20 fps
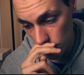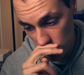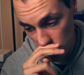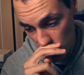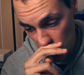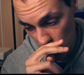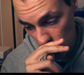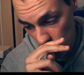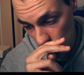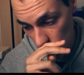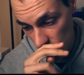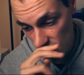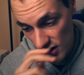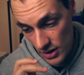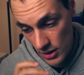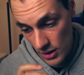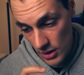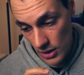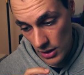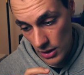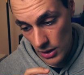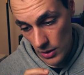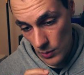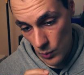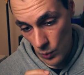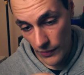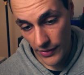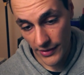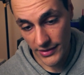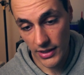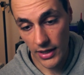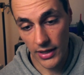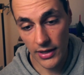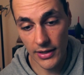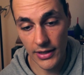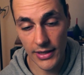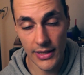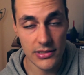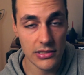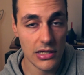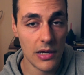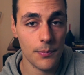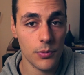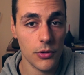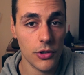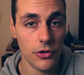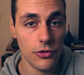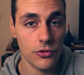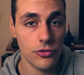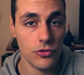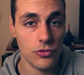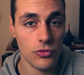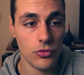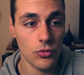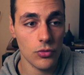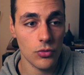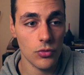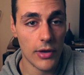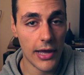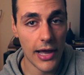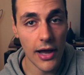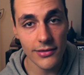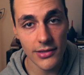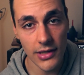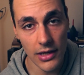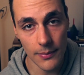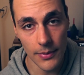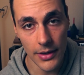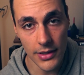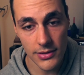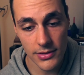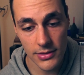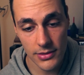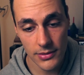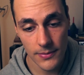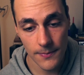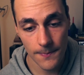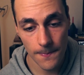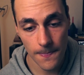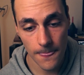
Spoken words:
So when the data gets uploaded to our database,